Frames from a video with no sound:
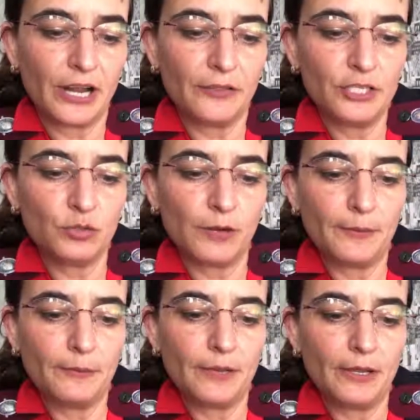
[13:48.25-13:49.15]
Now, this
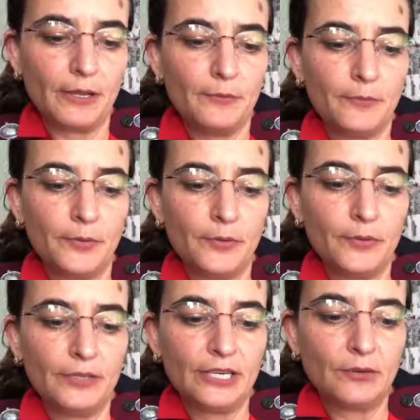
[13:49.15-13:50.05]
one per
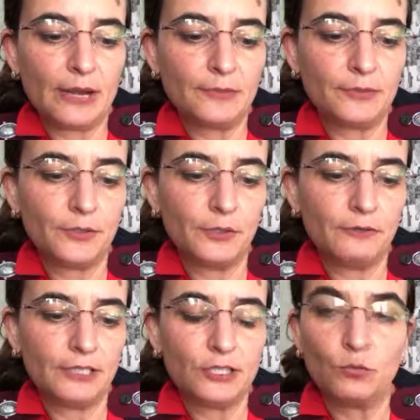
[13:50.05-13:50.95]
30 gram
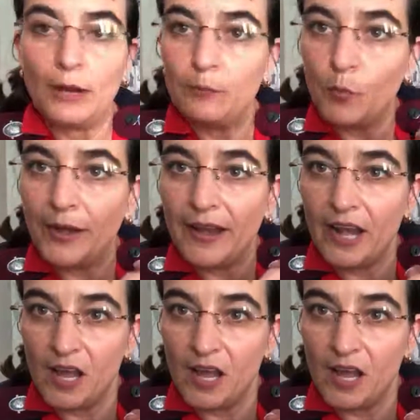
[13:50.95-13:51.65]
serving is 1.9.